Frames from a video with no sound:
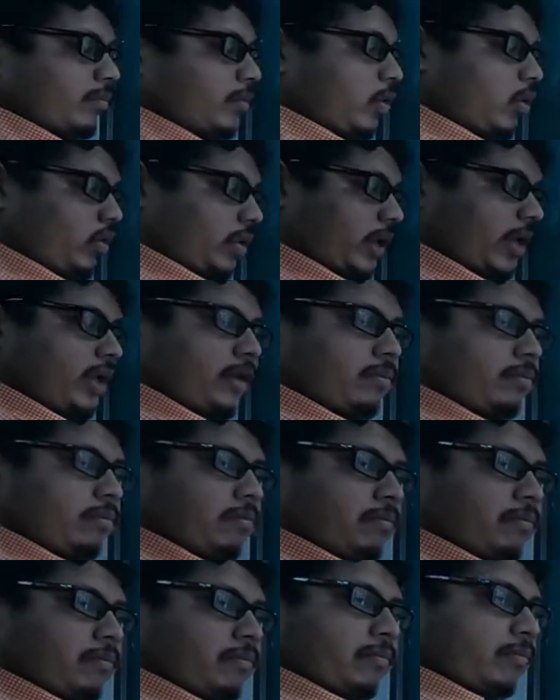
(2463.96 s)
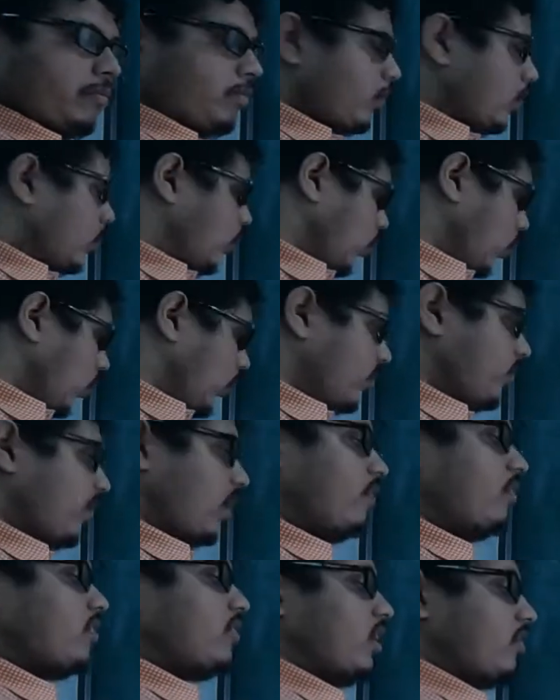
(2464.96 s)
Okay? Chlorine is
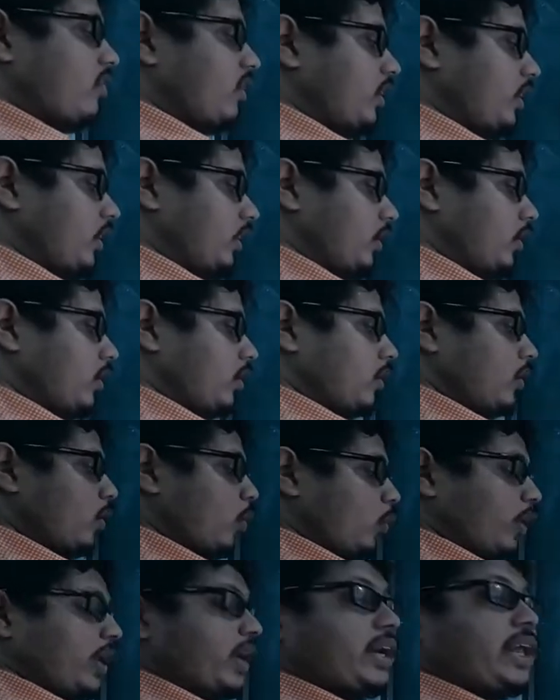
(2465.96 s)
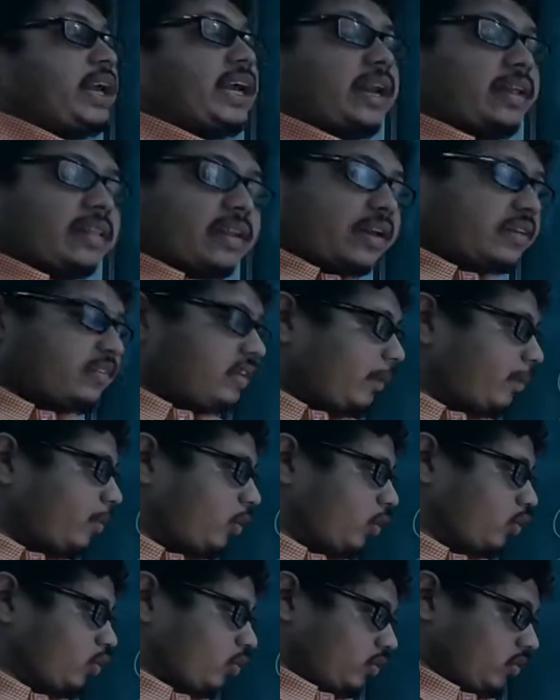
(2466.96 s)
having 17. We can take another example
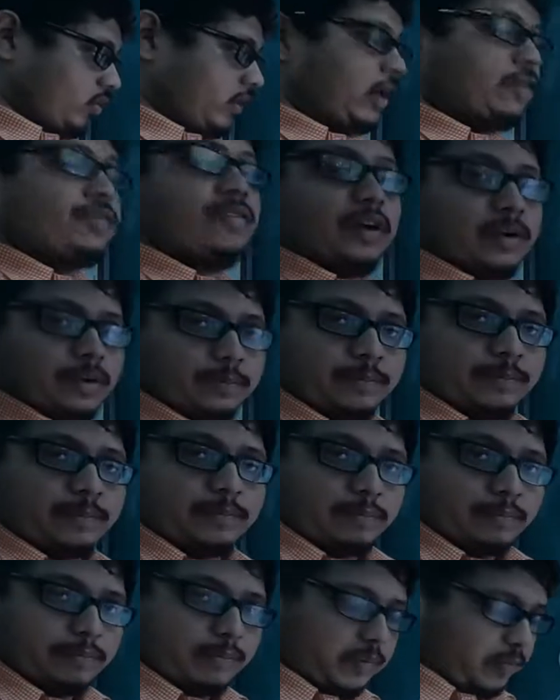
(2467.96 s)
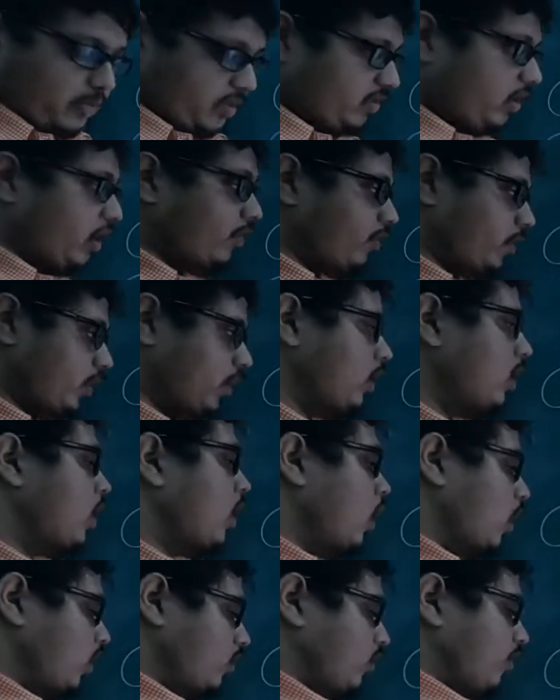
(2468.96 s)
also.
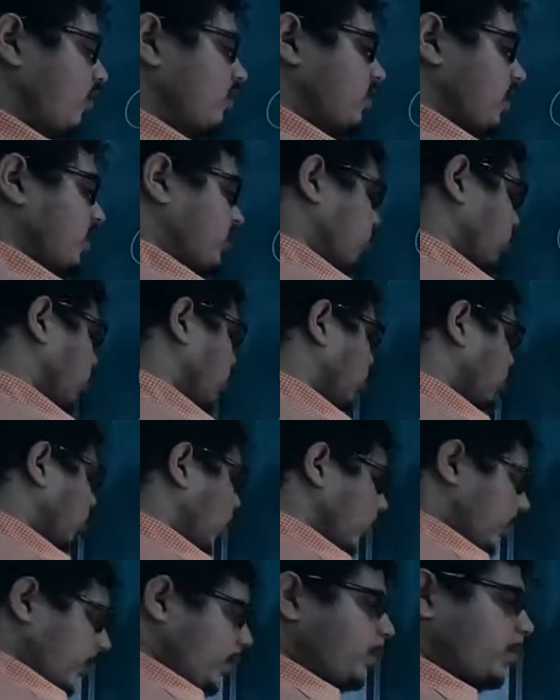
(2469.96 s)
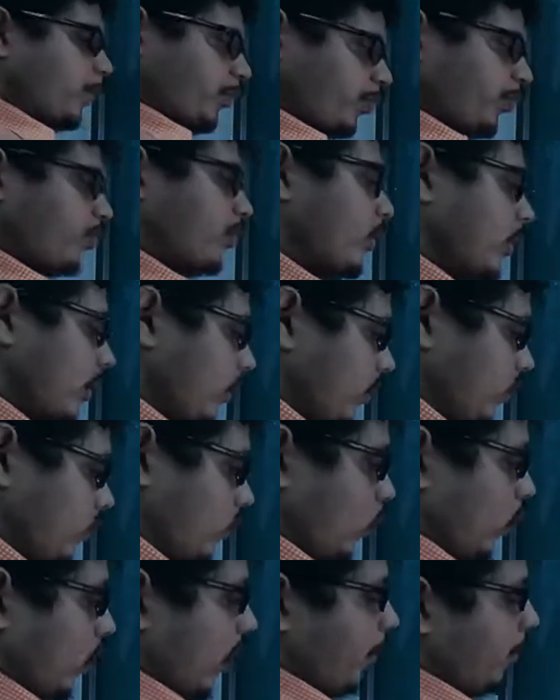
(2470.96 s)
Sulfur. So first let's show chlorine.
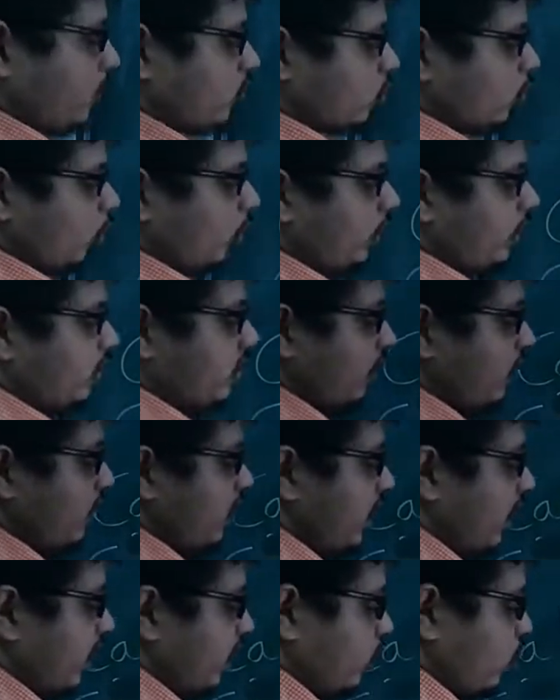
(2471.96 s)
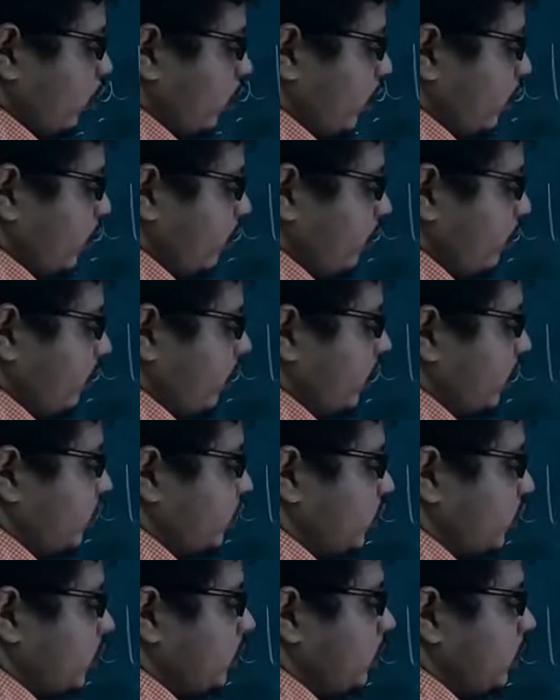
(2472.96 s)
So what happens? Chlorine is having electronic
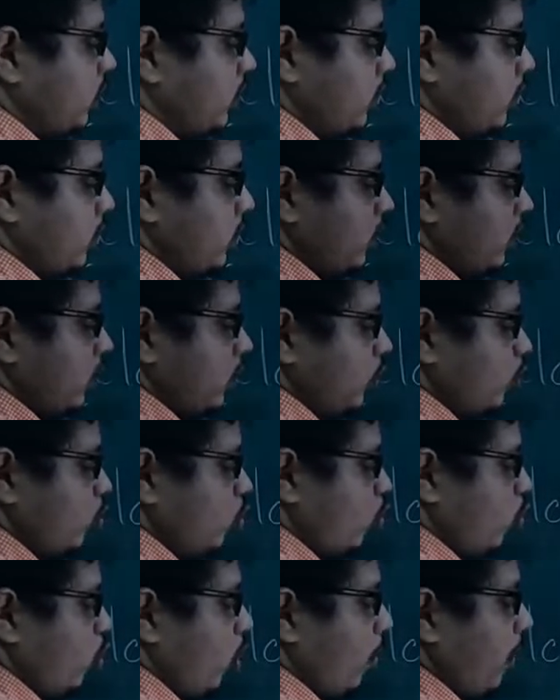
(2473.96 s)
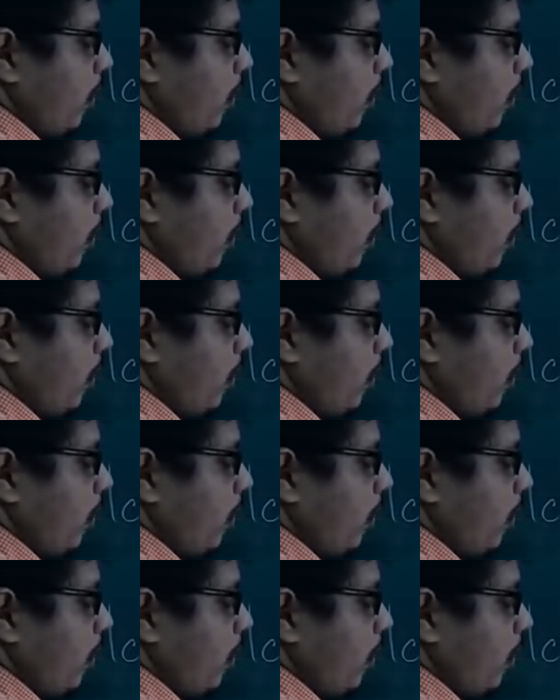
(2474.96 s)
configuration 2,